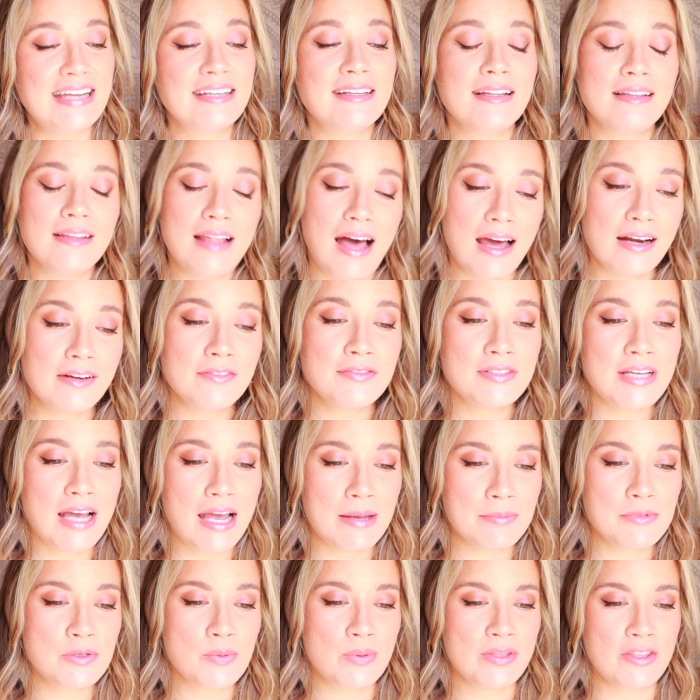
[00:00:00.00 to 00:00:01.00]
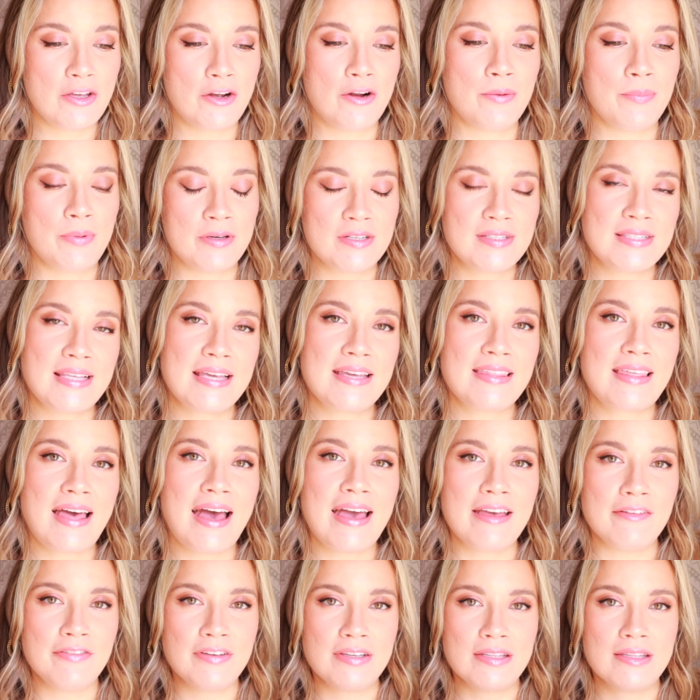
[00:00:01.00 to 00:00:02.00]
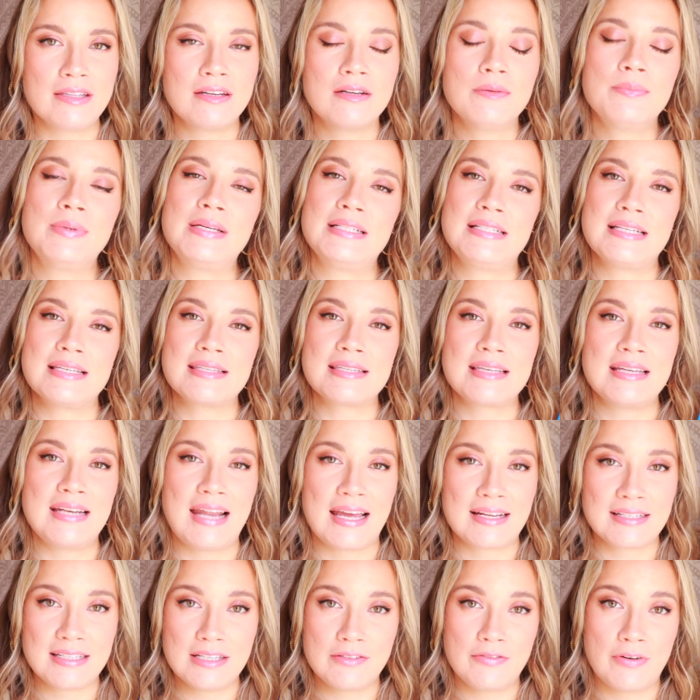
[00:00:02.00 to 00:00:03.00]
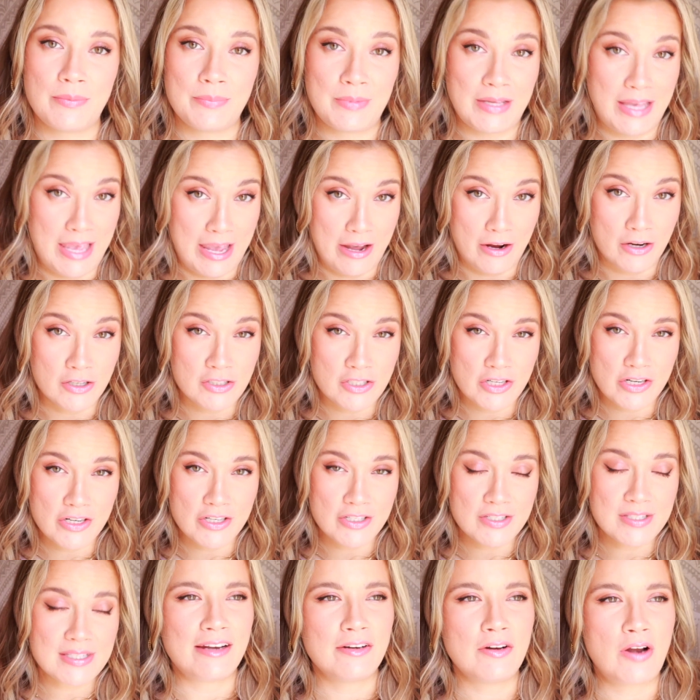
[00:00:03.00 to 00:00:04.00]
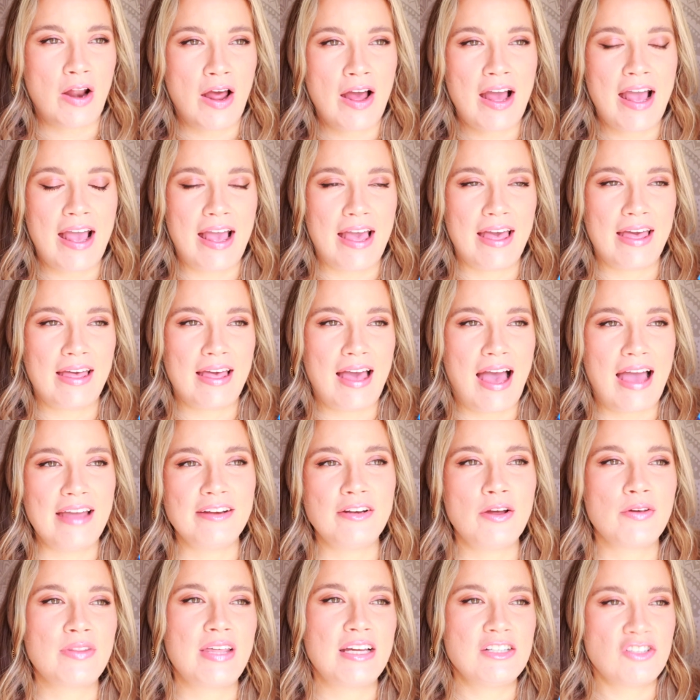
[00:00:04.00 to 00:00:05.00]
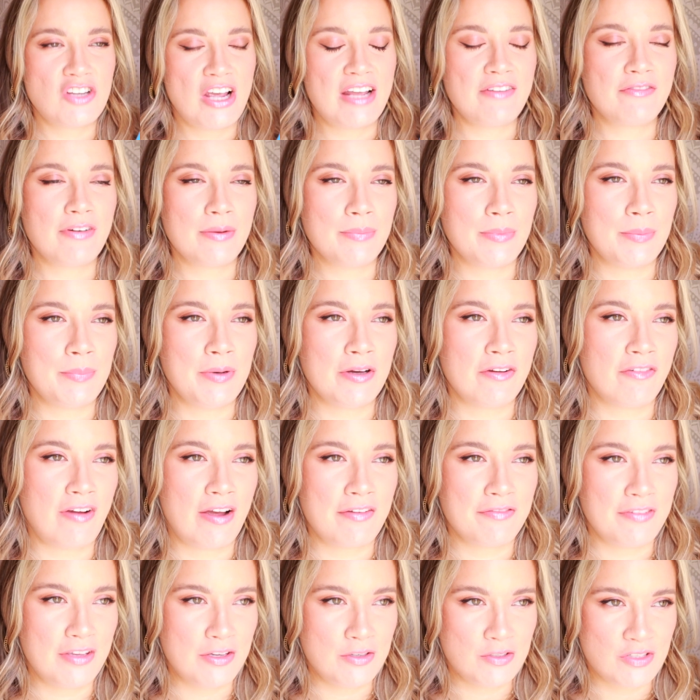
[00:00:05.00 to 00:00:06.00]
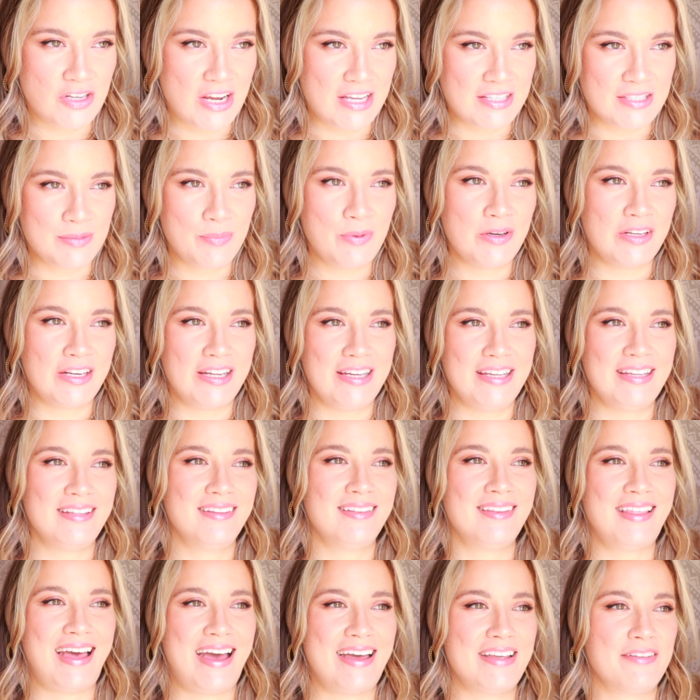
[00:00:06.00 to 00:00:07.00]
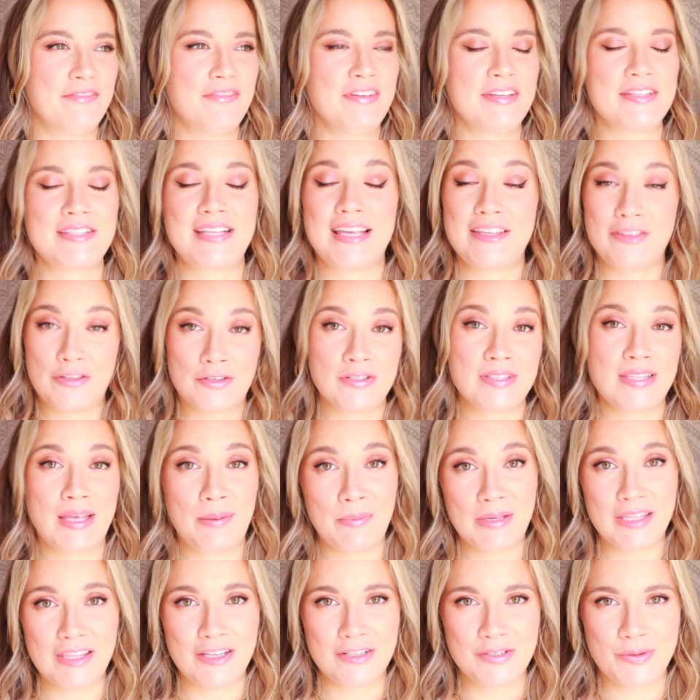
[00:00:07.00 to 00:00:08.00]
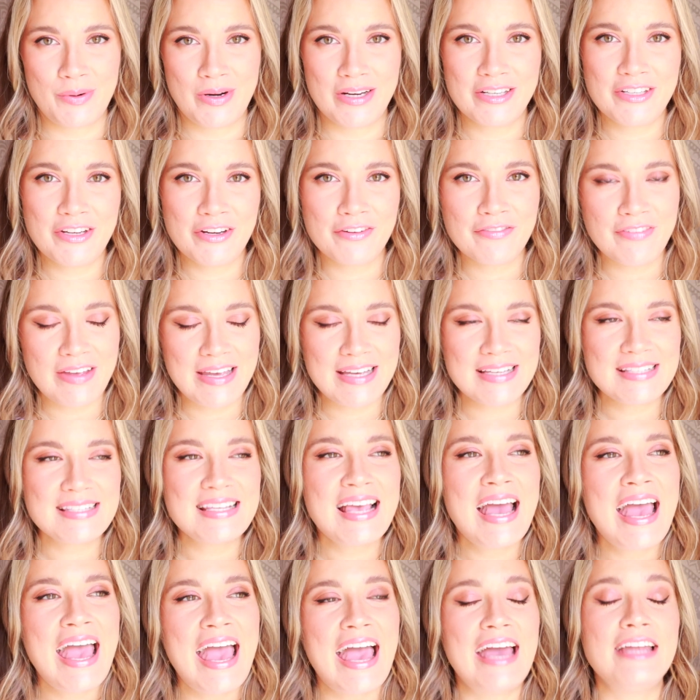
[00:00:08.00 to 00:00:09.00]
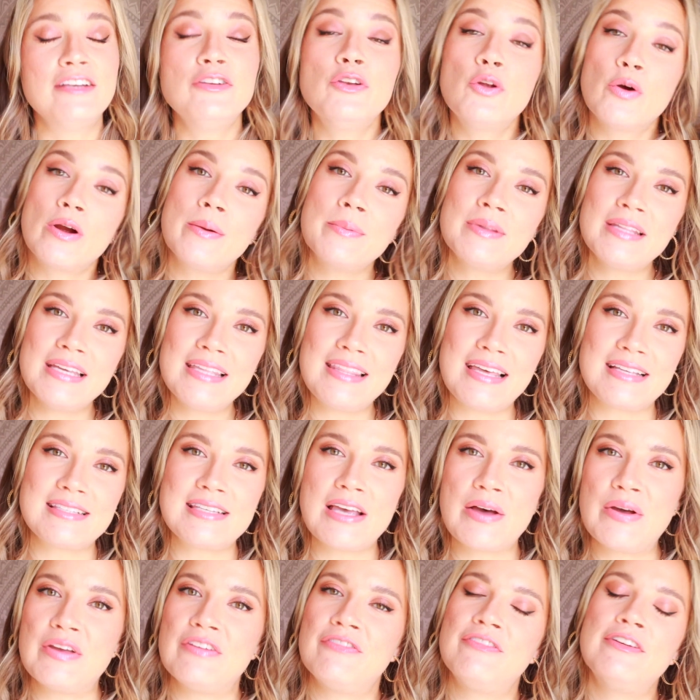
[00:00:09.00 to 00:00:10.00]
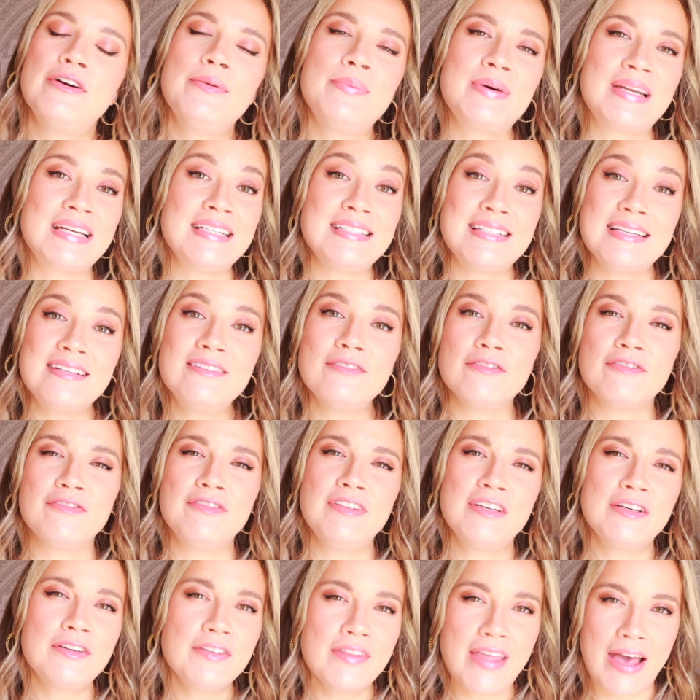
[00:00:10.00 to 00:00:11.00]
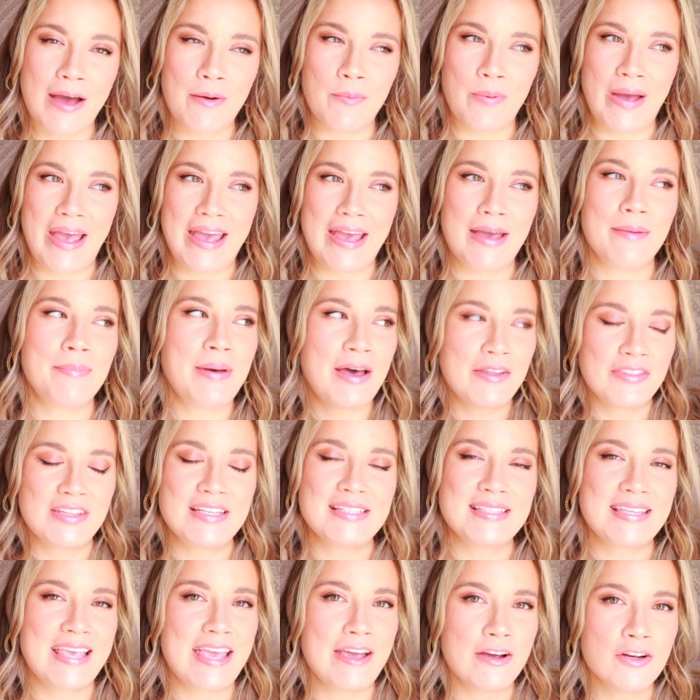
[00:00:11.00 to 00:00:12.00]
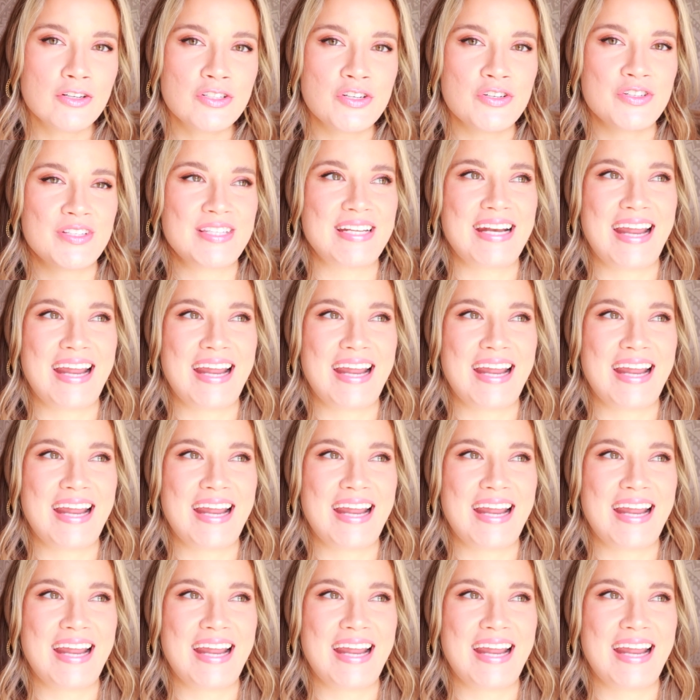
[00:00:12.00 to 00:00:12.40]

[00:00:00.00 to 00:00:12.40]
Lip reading: And a lot of times when there are books like that, I feel a little bit disconnected from the characters. I don't know. I know that Jen from the Book Refuge has put it that it feels like they're slamming the door on your face. And normally that's how I feel, but I didn't feel that way about these characters.